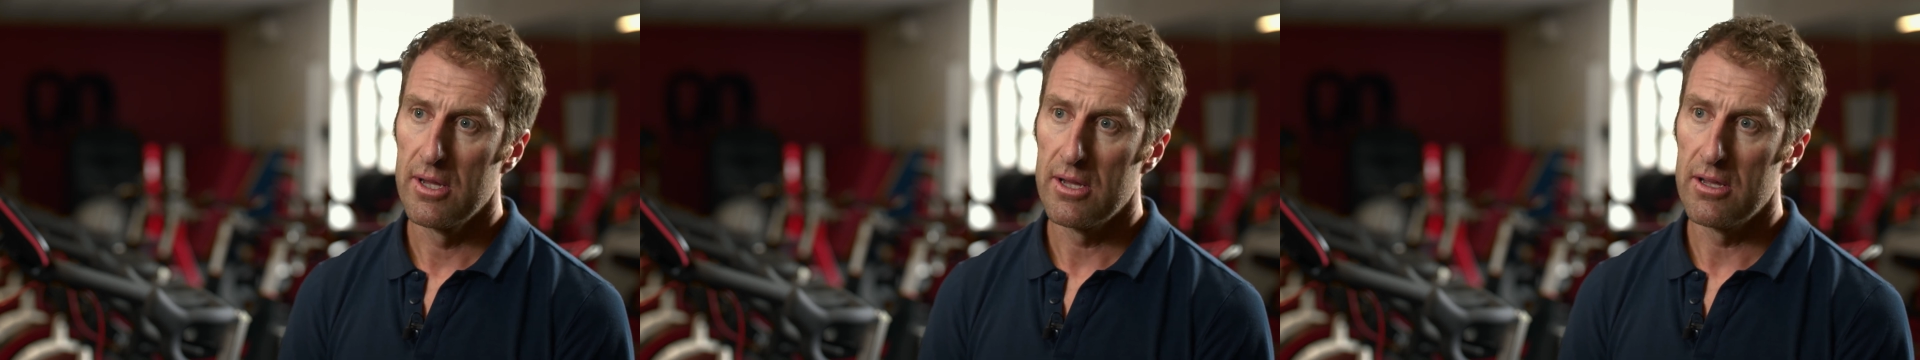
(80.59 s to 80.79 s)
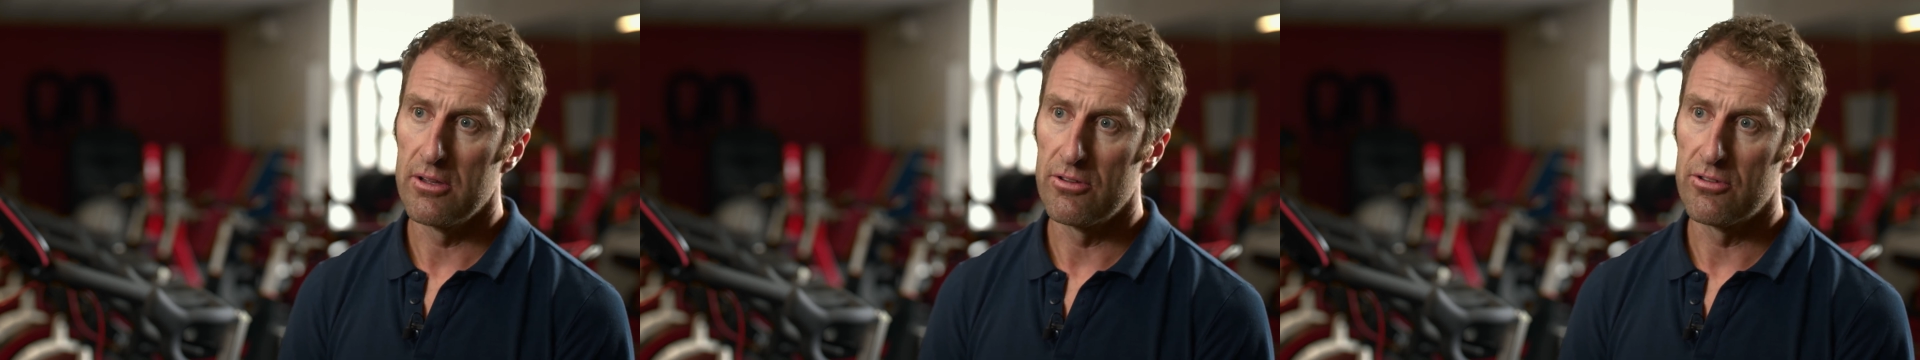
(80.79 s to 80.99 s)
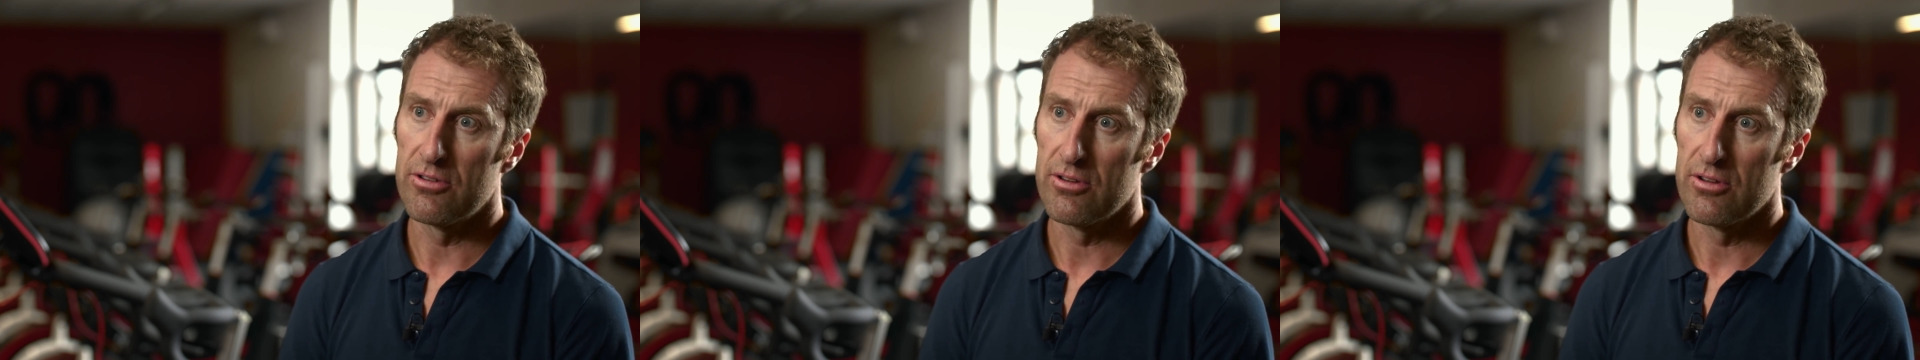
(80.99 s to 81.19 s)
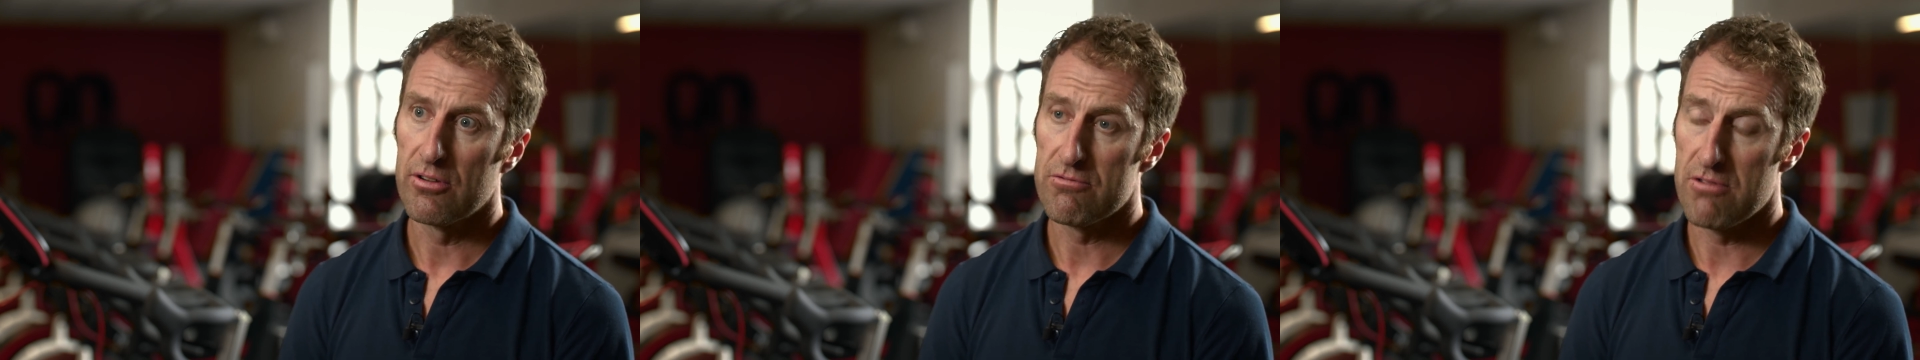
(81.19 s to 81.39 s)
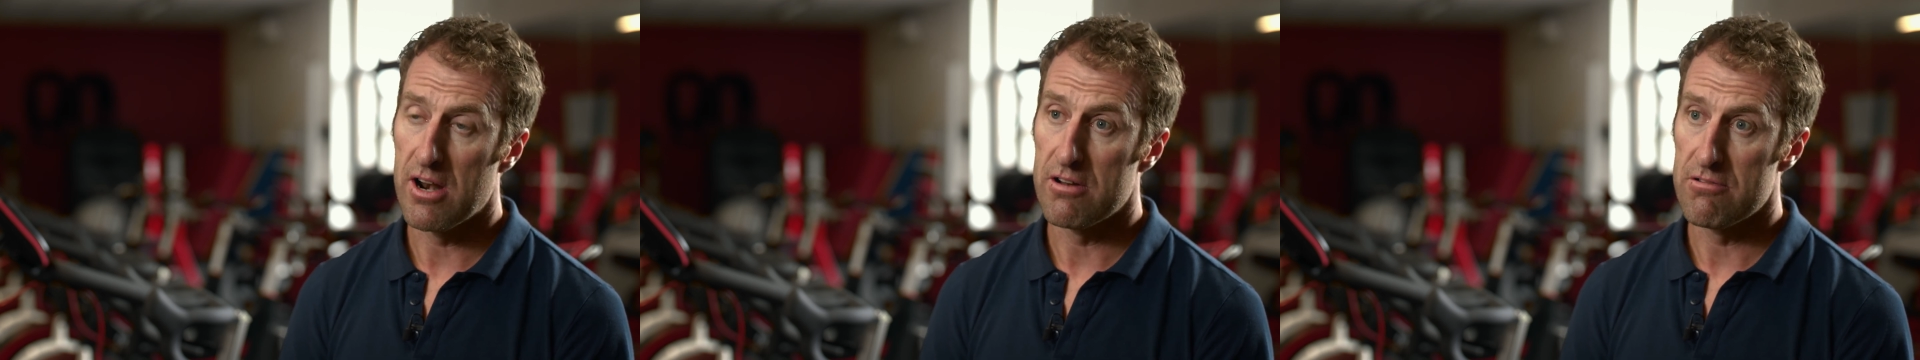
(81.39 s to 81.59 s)
is
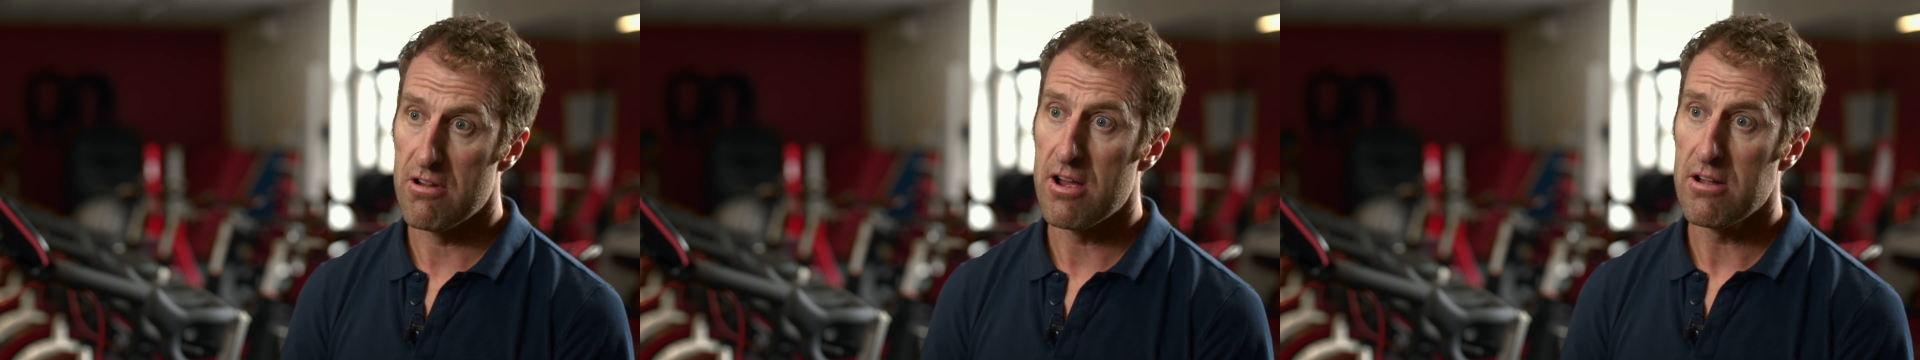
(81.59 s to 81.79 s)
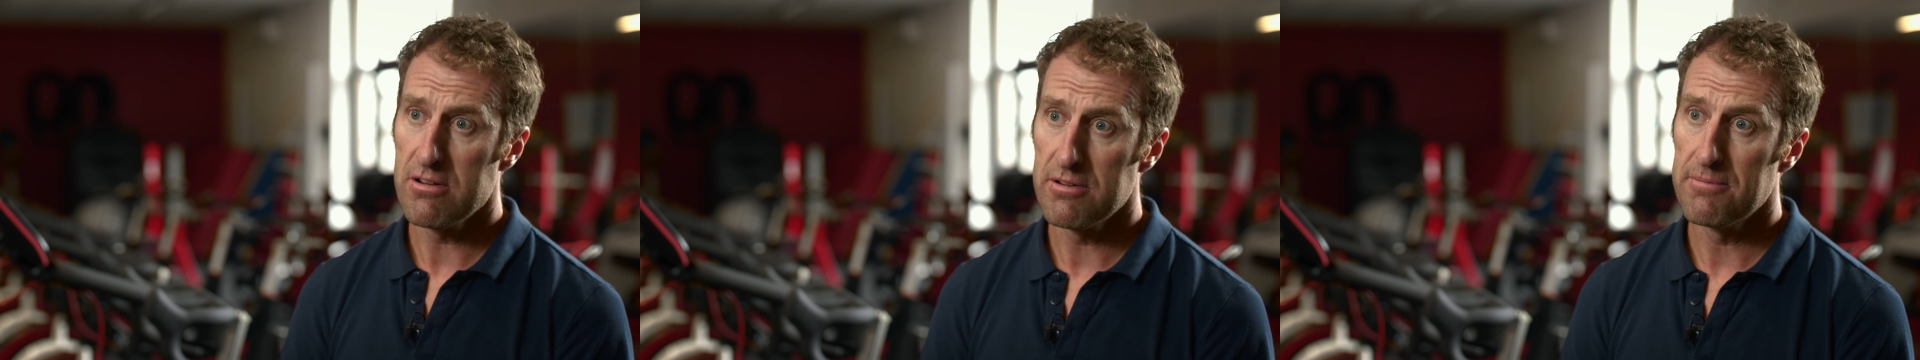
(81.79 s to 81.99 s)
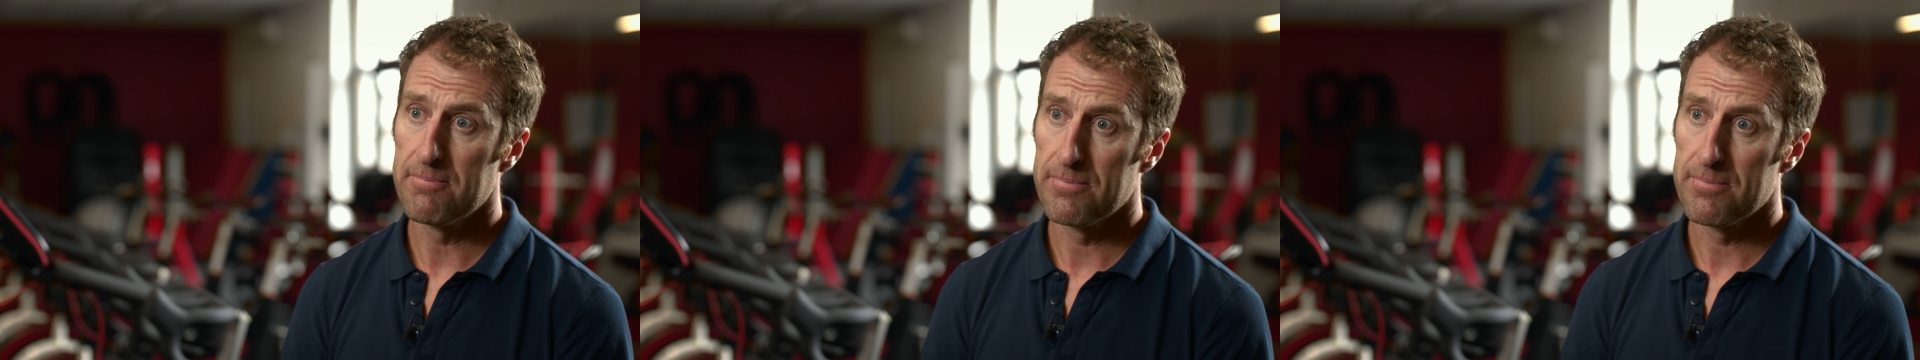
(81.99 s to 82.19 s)
running around,